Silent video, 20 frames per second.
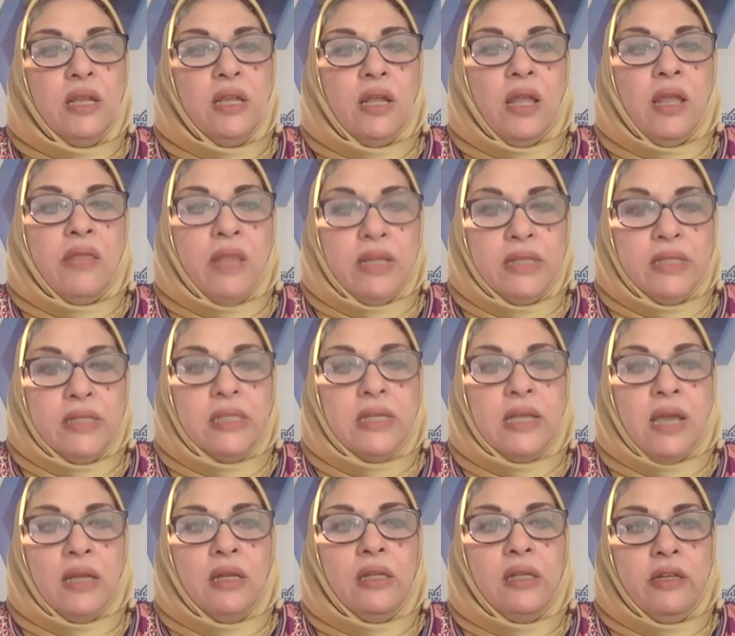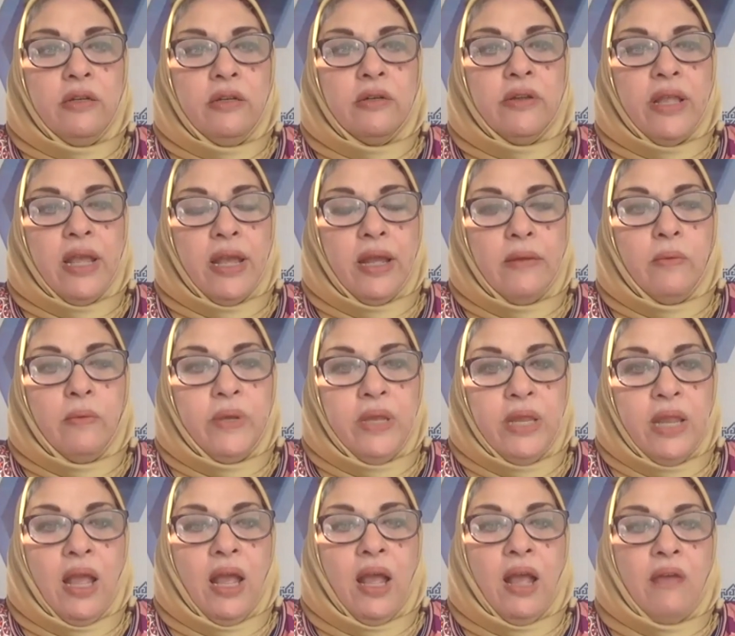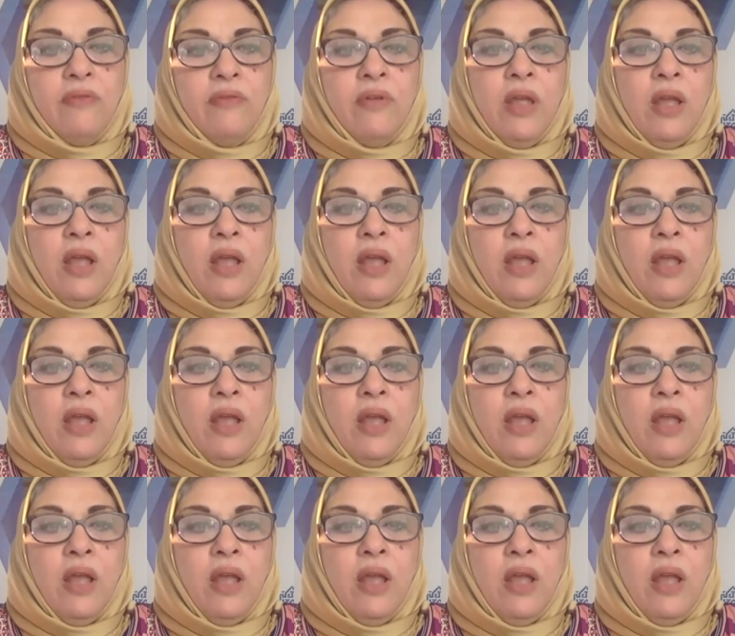and that's the kind of leader that we have